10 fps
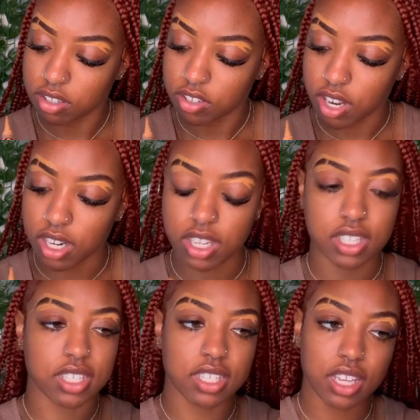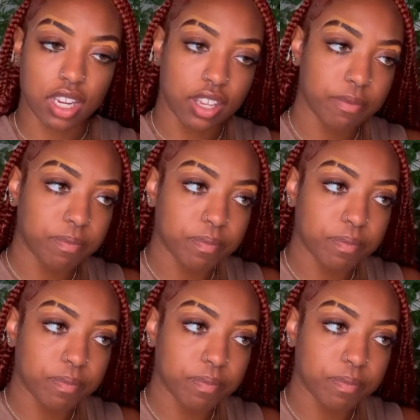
Trying to conceal it.